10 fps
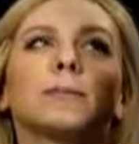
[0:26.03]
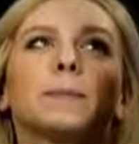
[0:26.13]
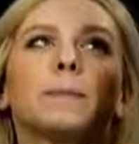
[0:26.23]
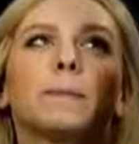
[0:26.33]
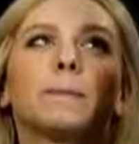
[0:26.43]

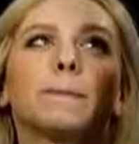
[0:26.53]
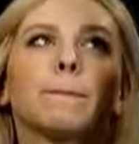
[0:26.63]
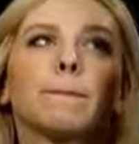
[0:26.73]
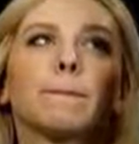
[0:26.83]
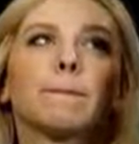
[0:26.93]

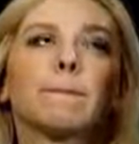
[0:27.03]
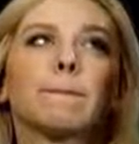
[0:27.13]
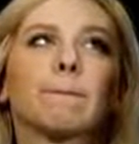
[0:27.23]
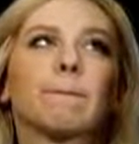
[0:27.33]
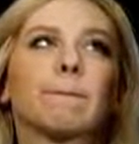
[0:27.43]

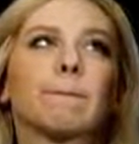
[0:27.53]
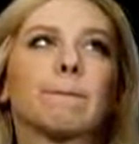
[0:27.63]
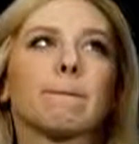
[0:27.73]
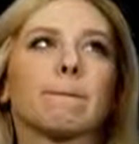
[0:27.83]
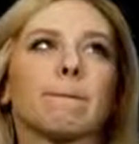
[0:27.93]

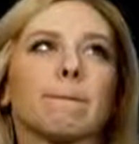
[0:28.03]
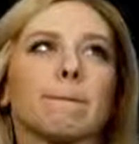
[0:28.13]
No one is speaking in this clip.